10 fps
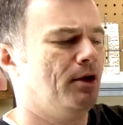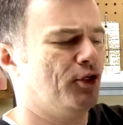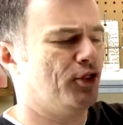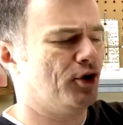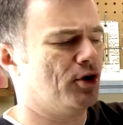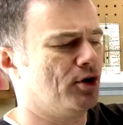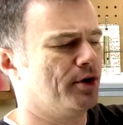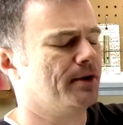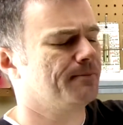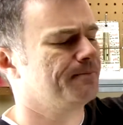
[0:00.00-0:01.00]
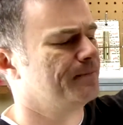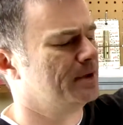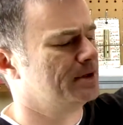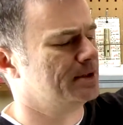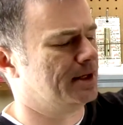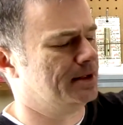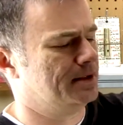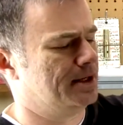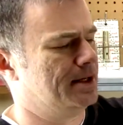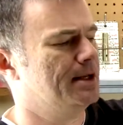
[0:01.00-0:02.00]
a third. That's not
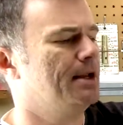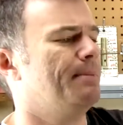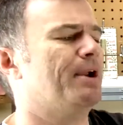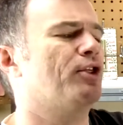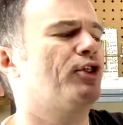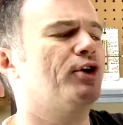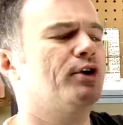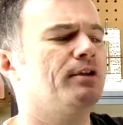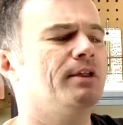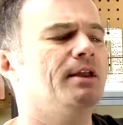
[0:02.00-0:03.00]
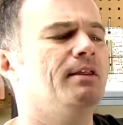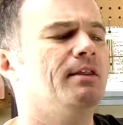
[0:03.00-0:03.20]
good. About a third of